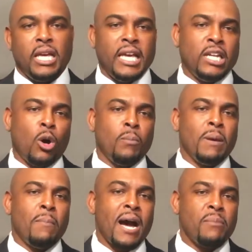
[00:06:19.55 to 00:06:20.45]
In
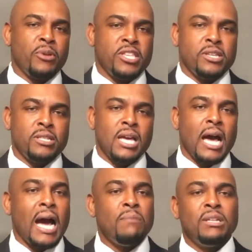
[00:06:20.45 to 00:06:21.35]
my opinion,
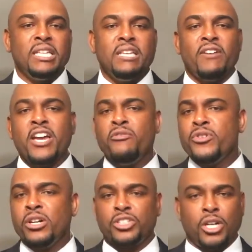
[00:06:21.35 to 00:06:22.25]
I believe
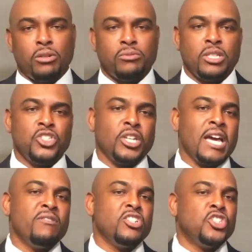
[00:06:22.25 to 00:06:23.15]
every adult should
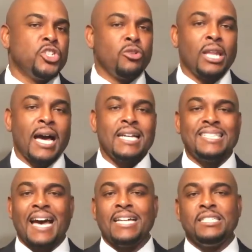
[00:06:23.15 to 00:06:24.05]
have a
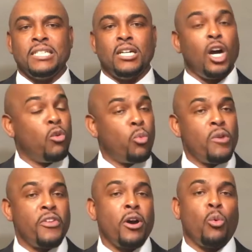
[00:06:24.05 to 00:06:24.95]
generalized idea of
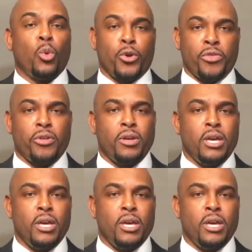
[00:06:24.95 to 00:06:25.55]
what they are worth.